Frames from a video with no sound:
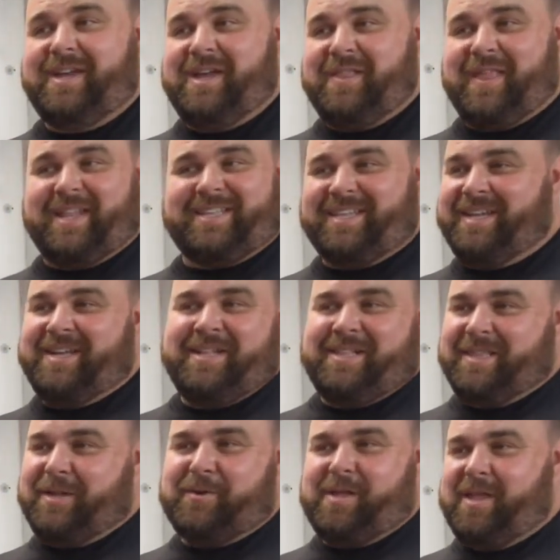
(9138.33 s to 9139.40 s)
That's
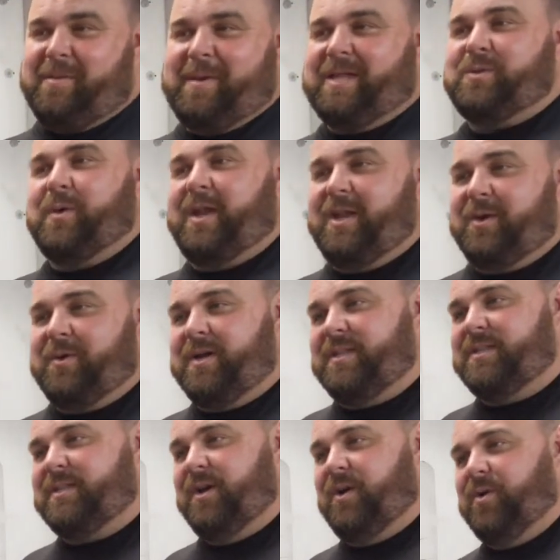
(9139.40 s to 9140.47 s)
literally the best way to do
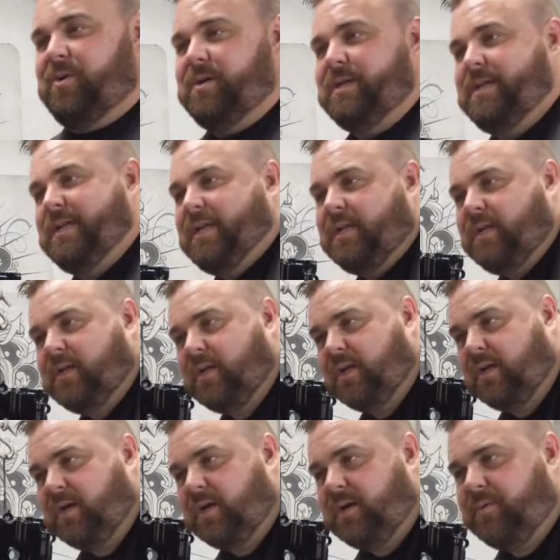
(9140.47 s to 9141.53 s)
it. So
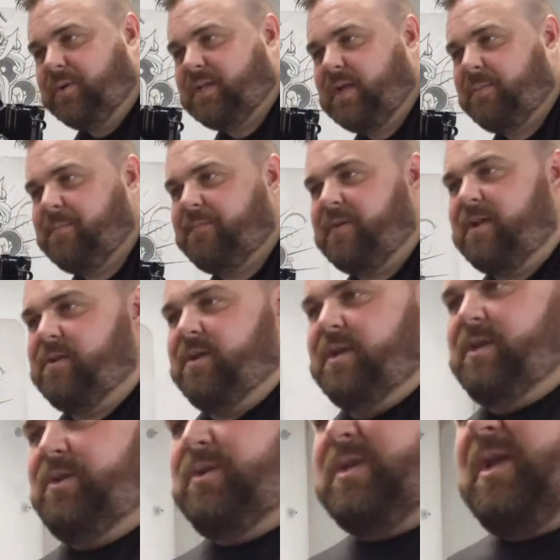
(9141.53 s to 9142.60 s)
what type of vinyl
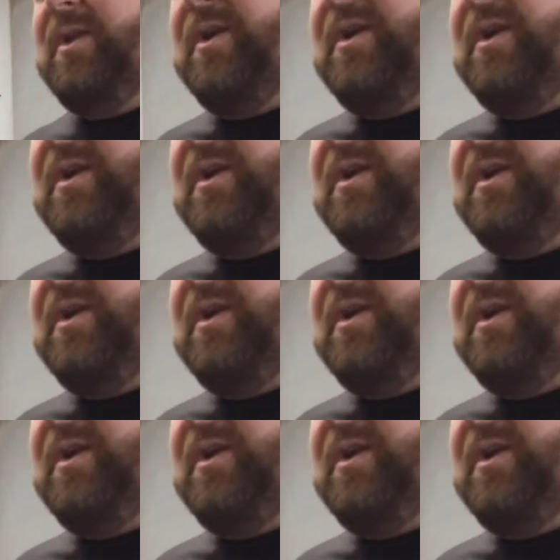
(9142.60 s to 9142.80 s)
can you use under